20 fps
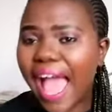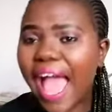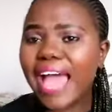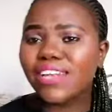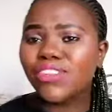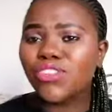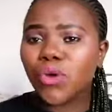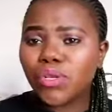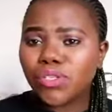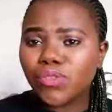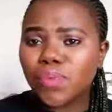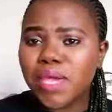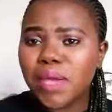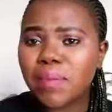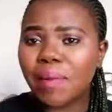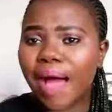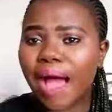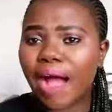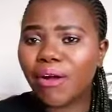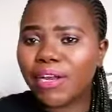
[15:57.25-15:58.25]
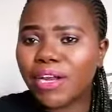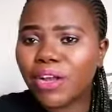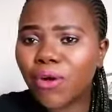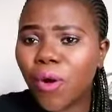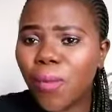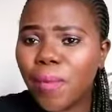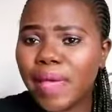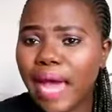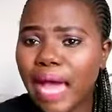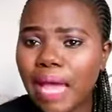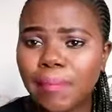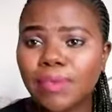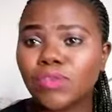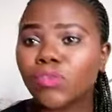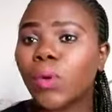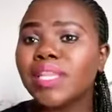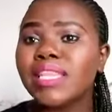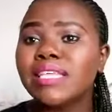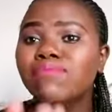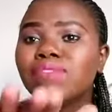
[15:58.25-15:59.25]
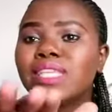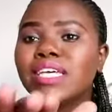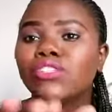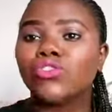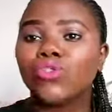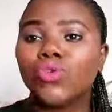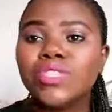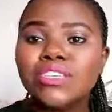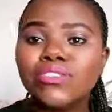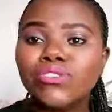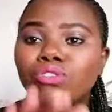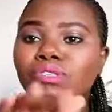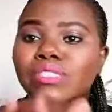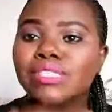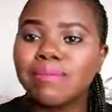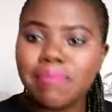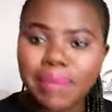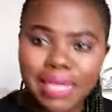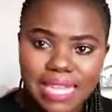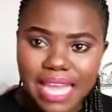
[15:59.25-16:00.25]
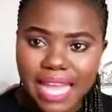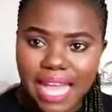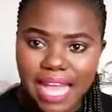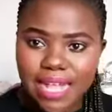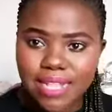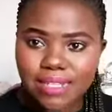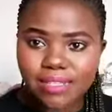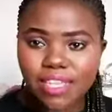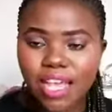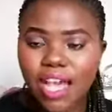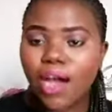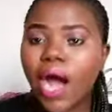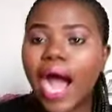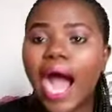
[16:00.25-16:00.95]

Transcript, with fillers: And those people are gonna go behind, but what if they do this to somebody else?